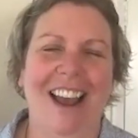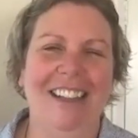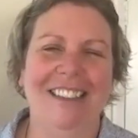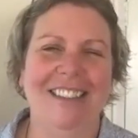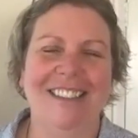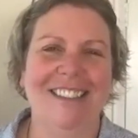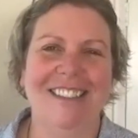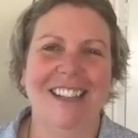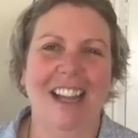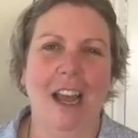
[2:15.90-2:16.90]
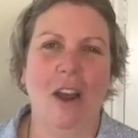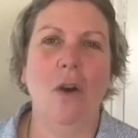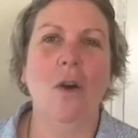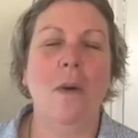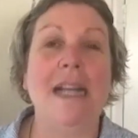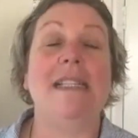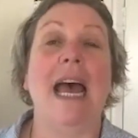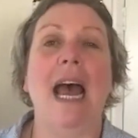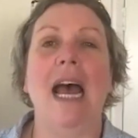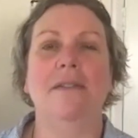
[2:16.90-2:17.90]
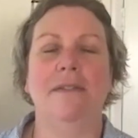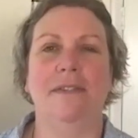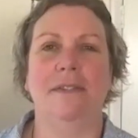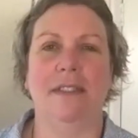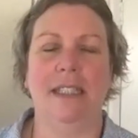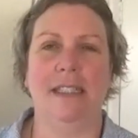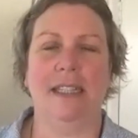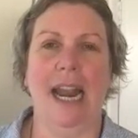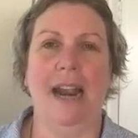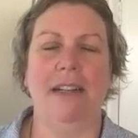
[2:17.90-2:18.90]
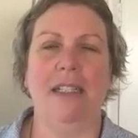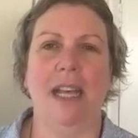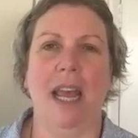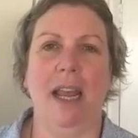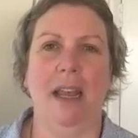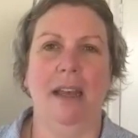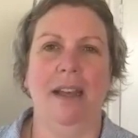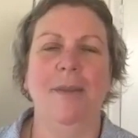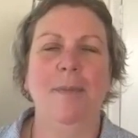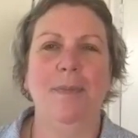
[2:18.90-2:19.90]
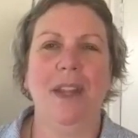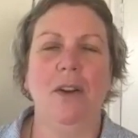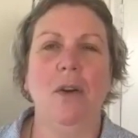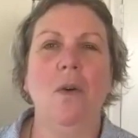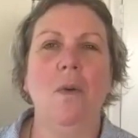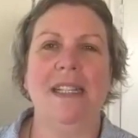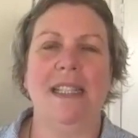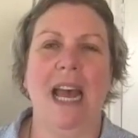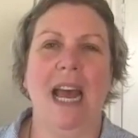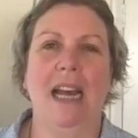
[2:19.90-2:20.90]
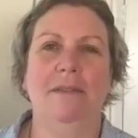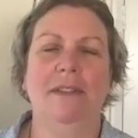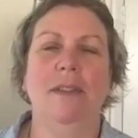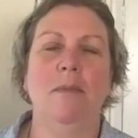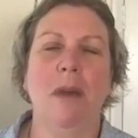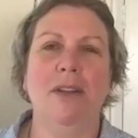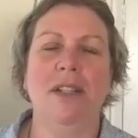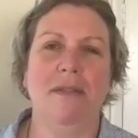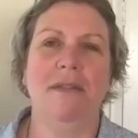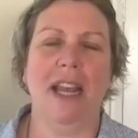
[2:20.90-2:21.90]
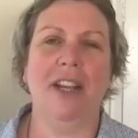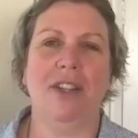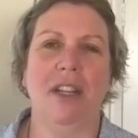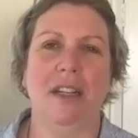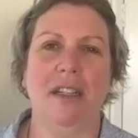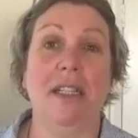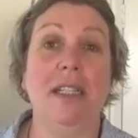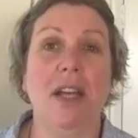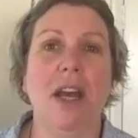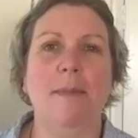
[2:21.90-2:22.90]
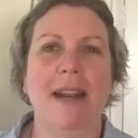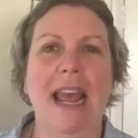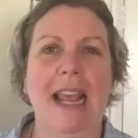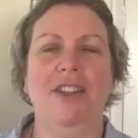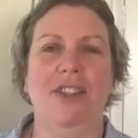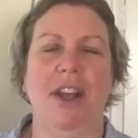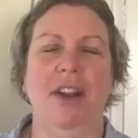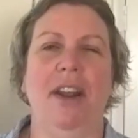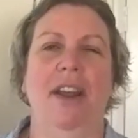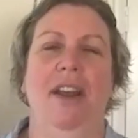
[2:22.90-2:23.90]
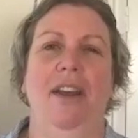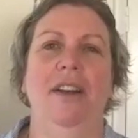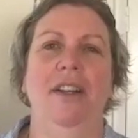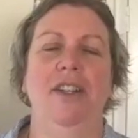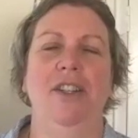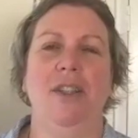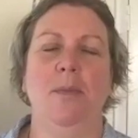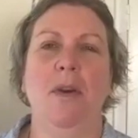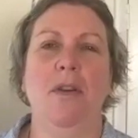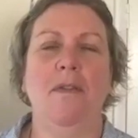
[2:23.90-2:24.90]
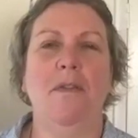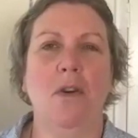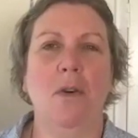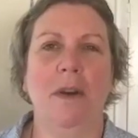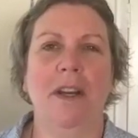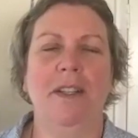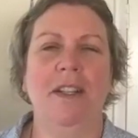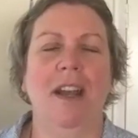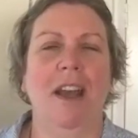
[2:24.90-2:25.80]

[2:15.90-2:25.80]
And always have this clarity and always have the motivation and determination to move forward